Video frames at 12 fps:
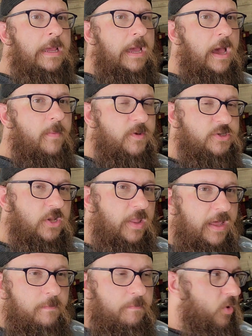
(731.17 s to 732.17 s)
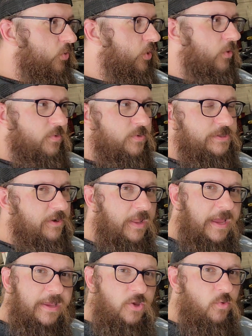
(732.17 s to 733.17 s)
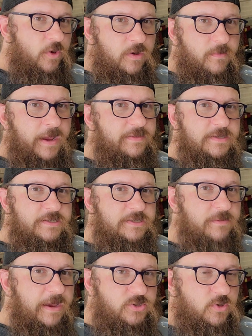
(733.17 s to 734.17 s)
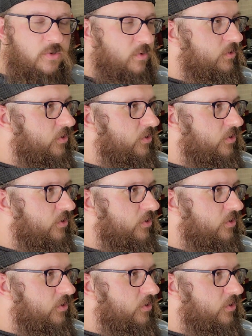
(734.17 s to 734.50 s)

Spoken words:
There's a lot of bolt holes that are like, you could have made this symmetrical.